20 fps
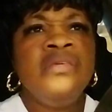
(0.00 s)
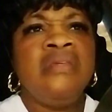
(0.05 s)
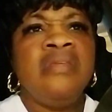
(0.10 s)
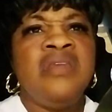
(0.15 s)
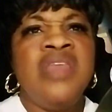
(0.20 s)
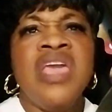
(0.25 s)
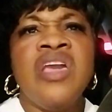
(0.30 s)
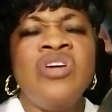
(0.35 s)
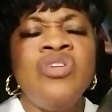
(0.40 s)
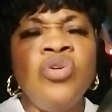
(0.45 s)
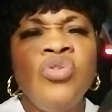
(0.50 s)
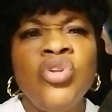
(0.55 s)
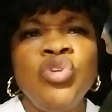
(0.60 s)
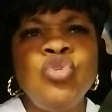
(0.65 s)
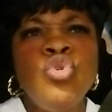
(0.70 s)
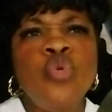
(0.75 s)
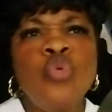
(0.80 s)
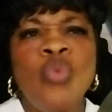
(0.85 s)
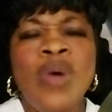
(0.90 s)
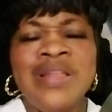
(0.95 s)
They can only
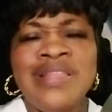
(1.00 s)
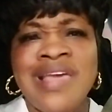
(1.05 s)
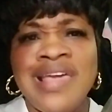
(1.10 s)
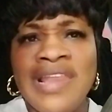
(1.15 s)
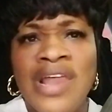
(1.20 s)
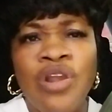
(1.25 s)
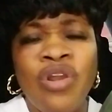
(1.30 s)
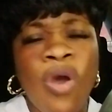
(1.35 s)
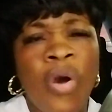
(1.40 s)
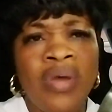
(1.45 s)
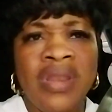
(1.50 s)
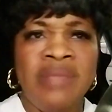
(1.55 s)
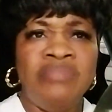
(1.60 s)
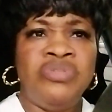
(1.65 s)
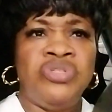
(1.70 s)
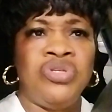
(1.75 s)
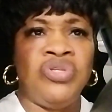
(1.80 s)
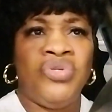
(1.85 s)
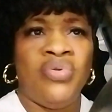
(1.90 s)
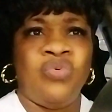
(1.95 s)
do what God allowed
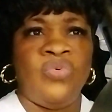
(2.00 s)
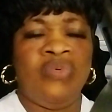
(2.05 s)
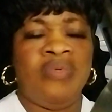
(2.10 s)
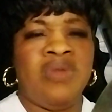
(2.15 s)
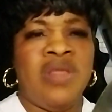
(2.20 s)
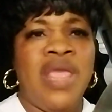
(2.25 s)
them to do.